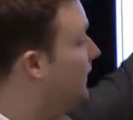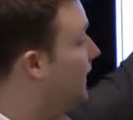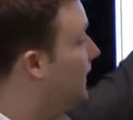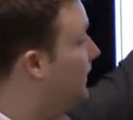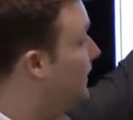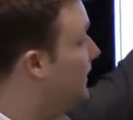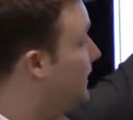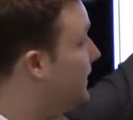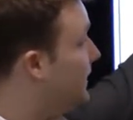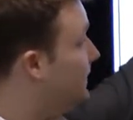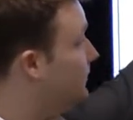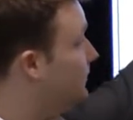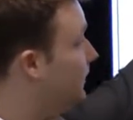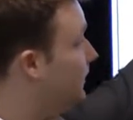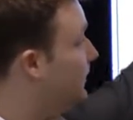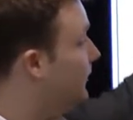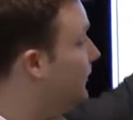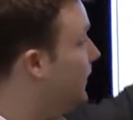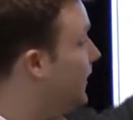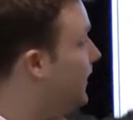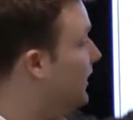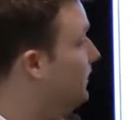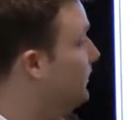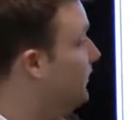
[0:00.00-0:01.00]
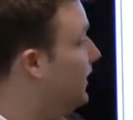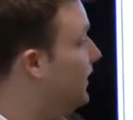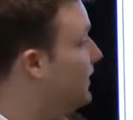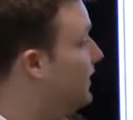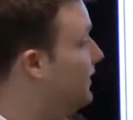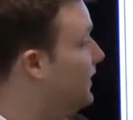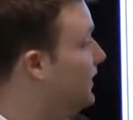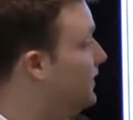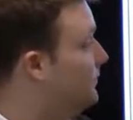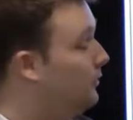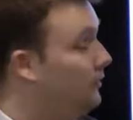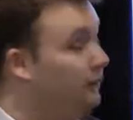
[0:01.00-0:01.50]
That's generated by
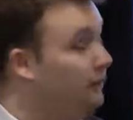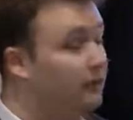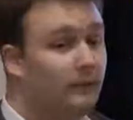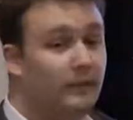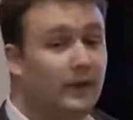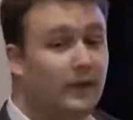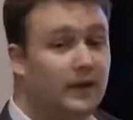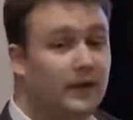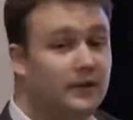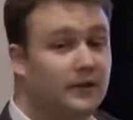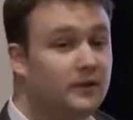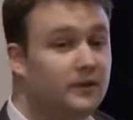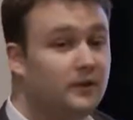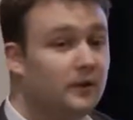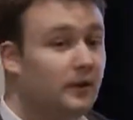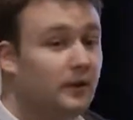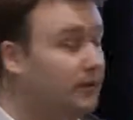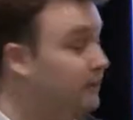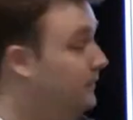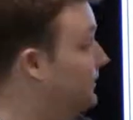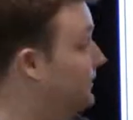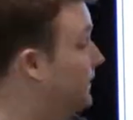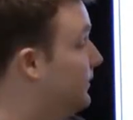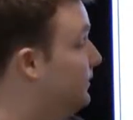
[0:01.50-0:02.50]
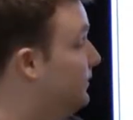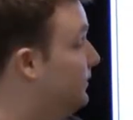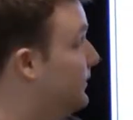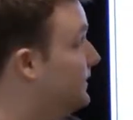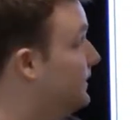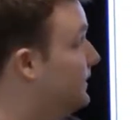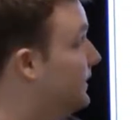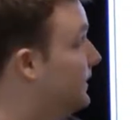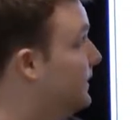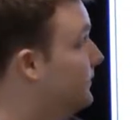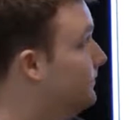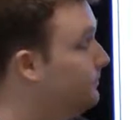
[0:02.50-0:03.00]
the net profit margin of
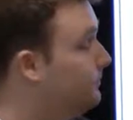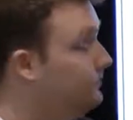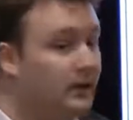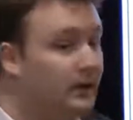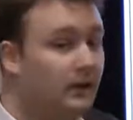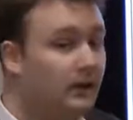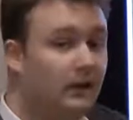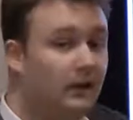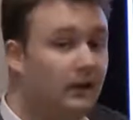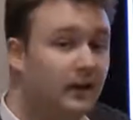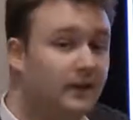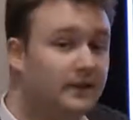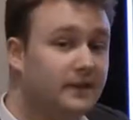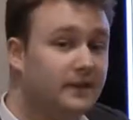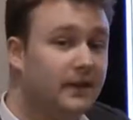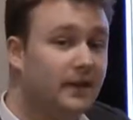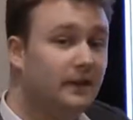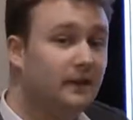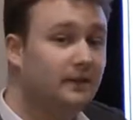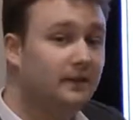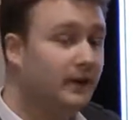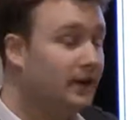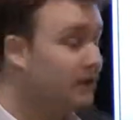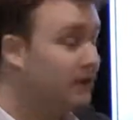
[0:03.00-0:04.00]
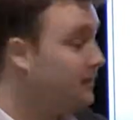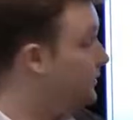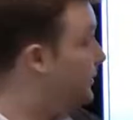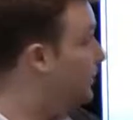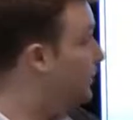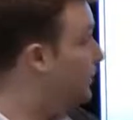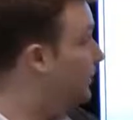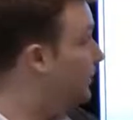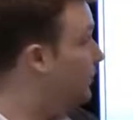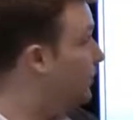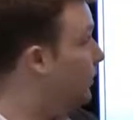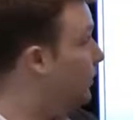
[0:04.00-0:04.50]
10%, a scale factor
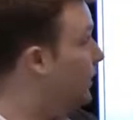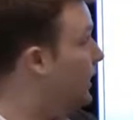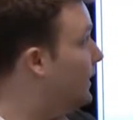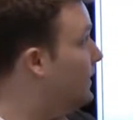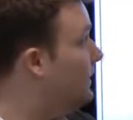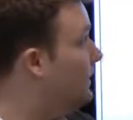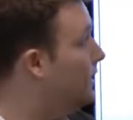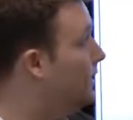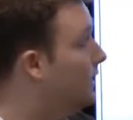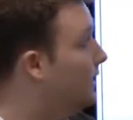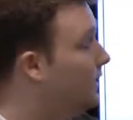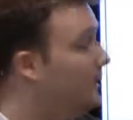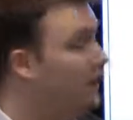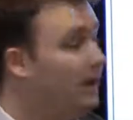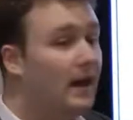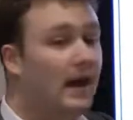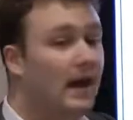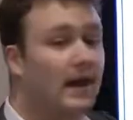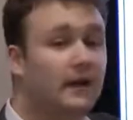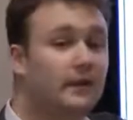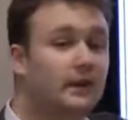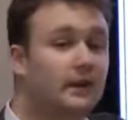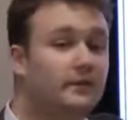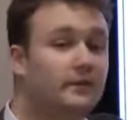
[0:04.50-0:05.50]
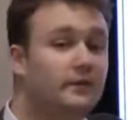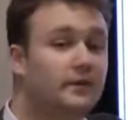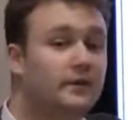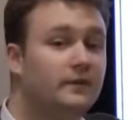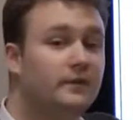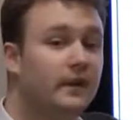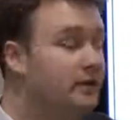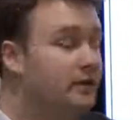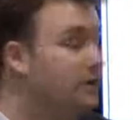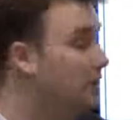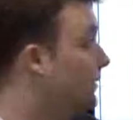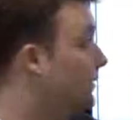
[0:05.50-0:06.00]
of 1, and a leverage
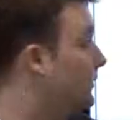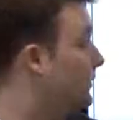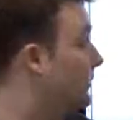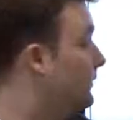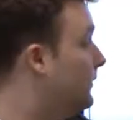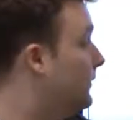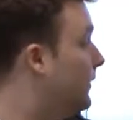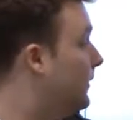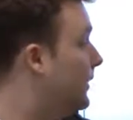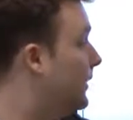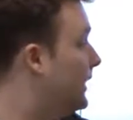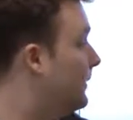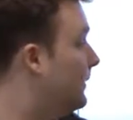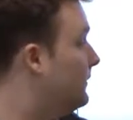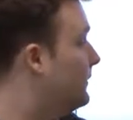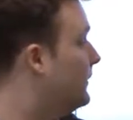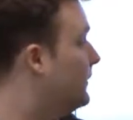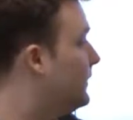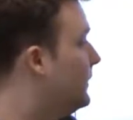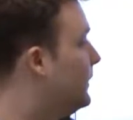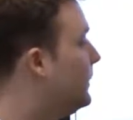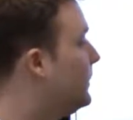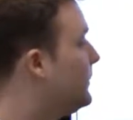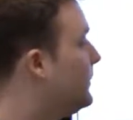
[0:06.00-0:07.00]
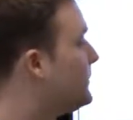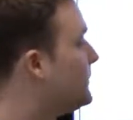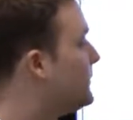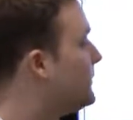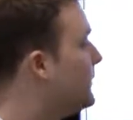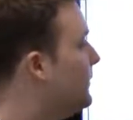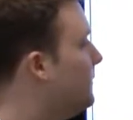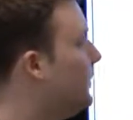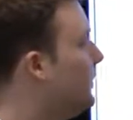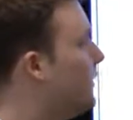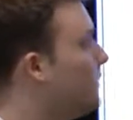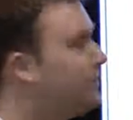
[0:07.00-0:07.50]
factor of 5.
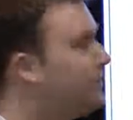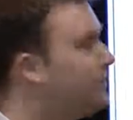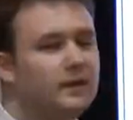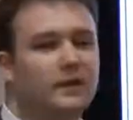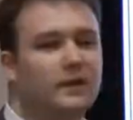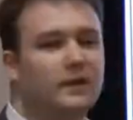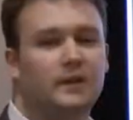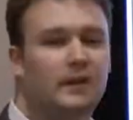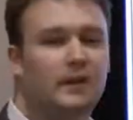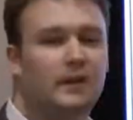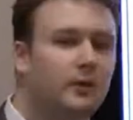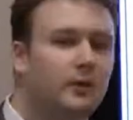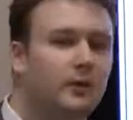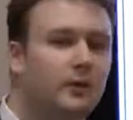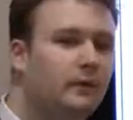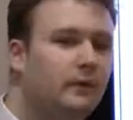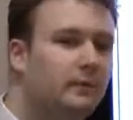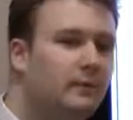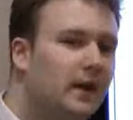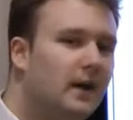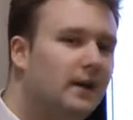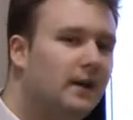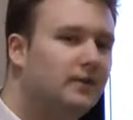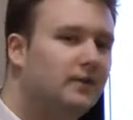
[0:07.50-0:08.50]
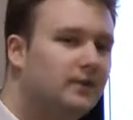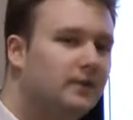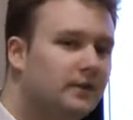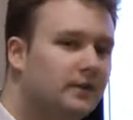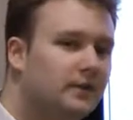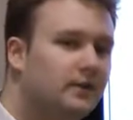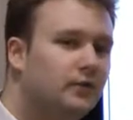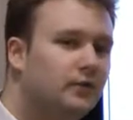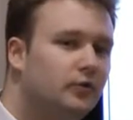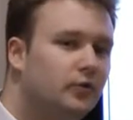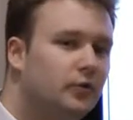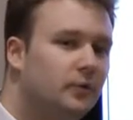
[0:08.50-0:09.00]
So whilst net profit margin
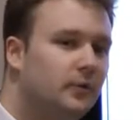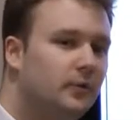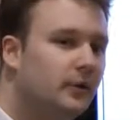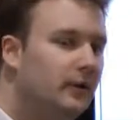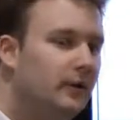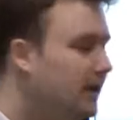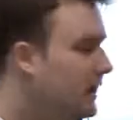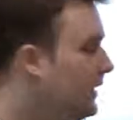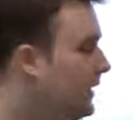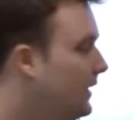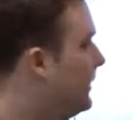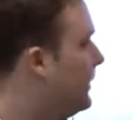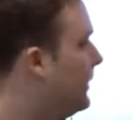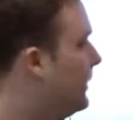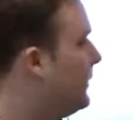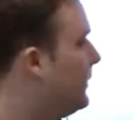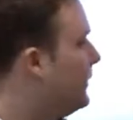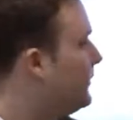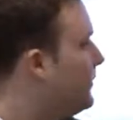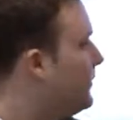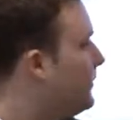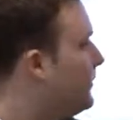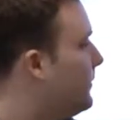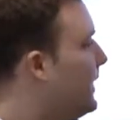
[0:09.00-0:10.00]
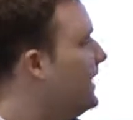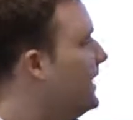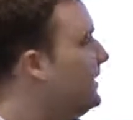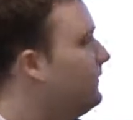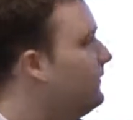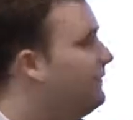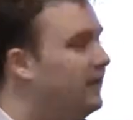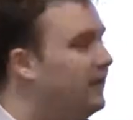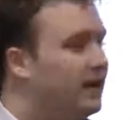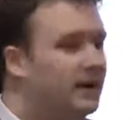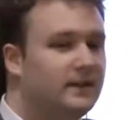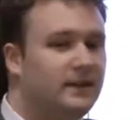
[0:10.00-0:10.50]
does contribute here, the main
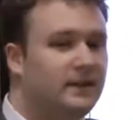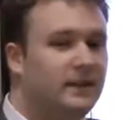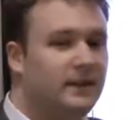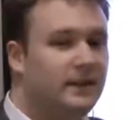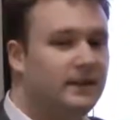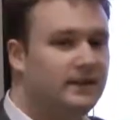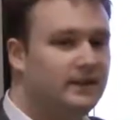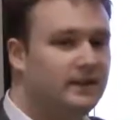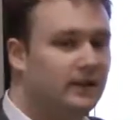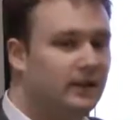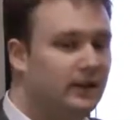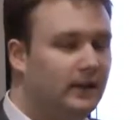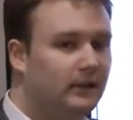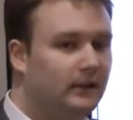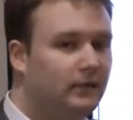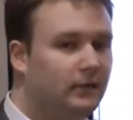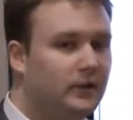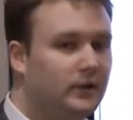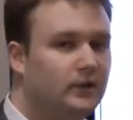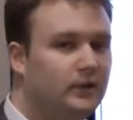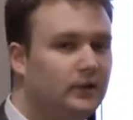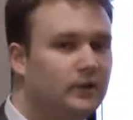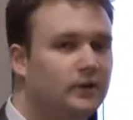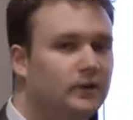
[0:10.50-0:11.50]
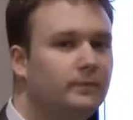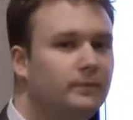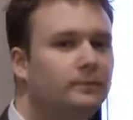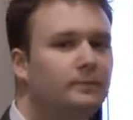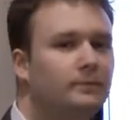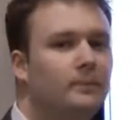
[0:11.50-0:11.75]
factor is the leverage.